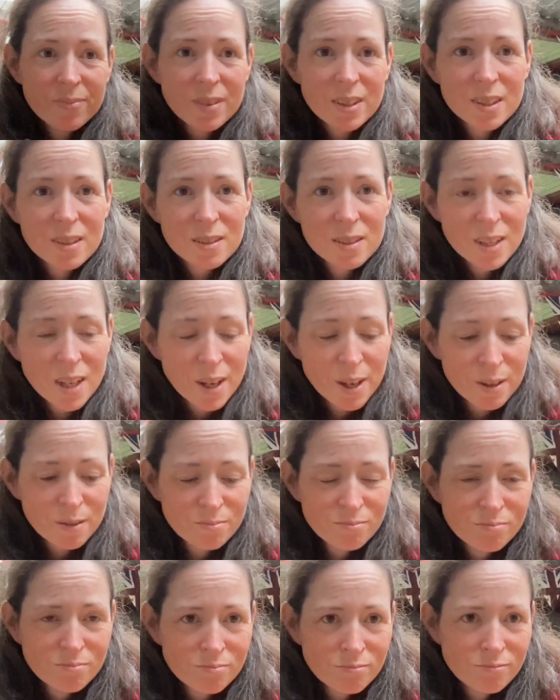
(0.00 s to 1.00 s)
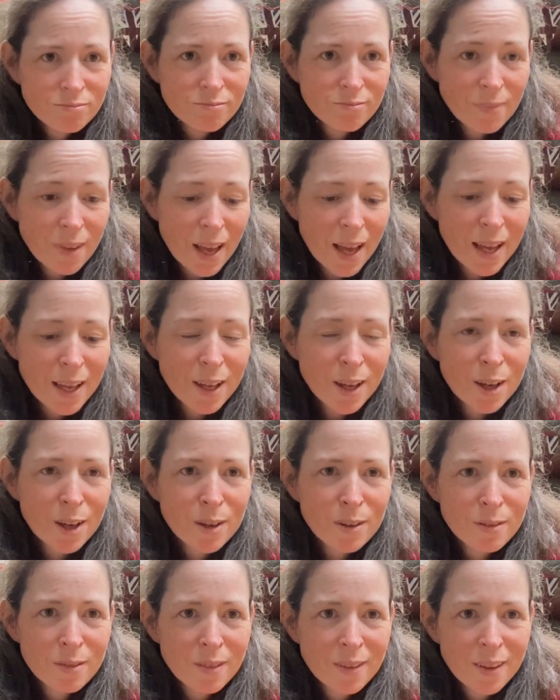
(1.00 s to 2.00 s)
So hey
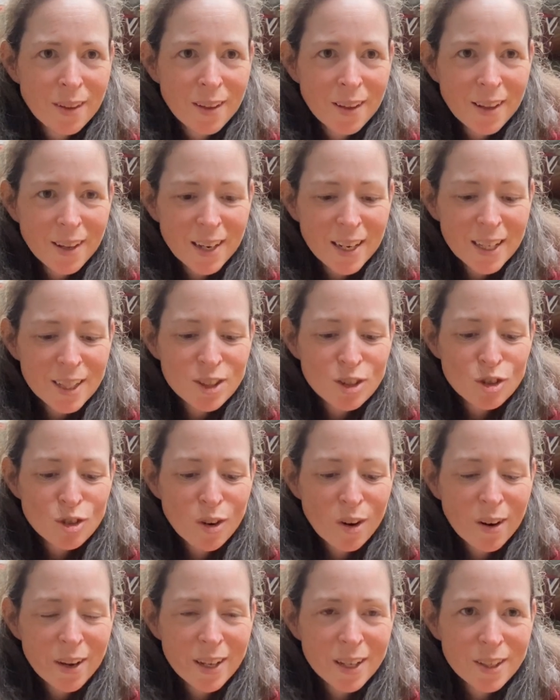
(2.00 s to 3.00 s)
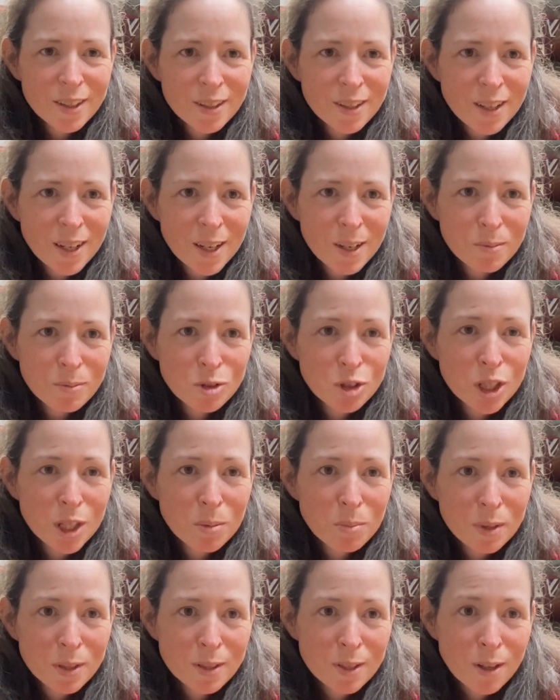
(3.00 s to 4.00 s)
ho, let's try and cheer
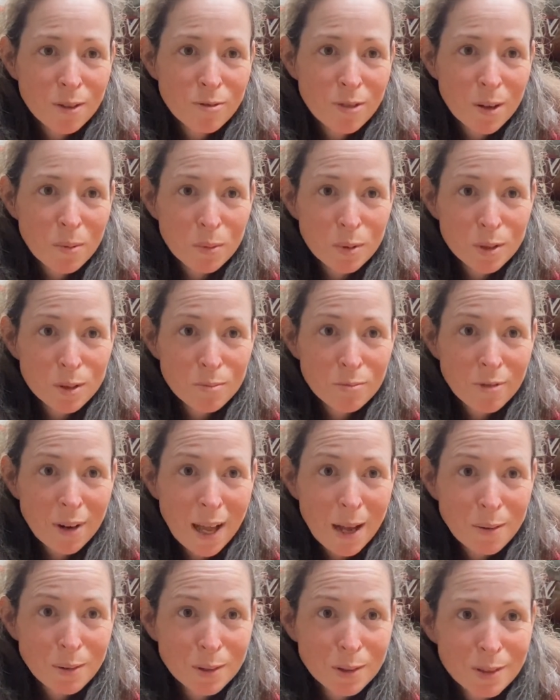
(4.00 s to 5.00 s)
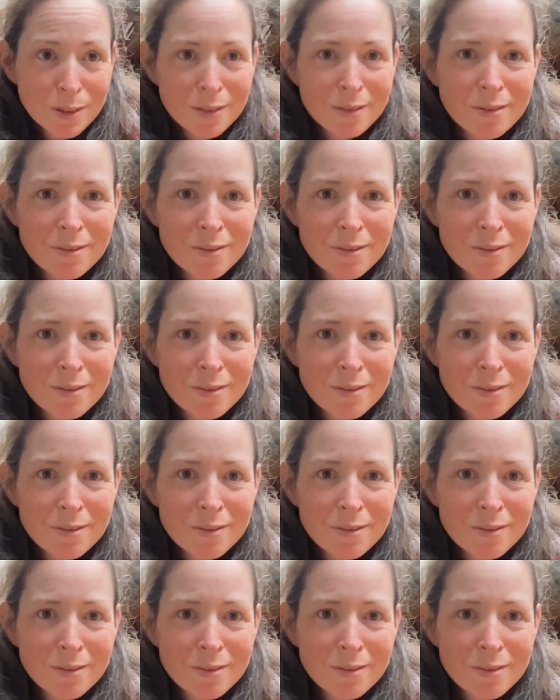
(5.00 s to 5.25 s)
myself up with some flowers.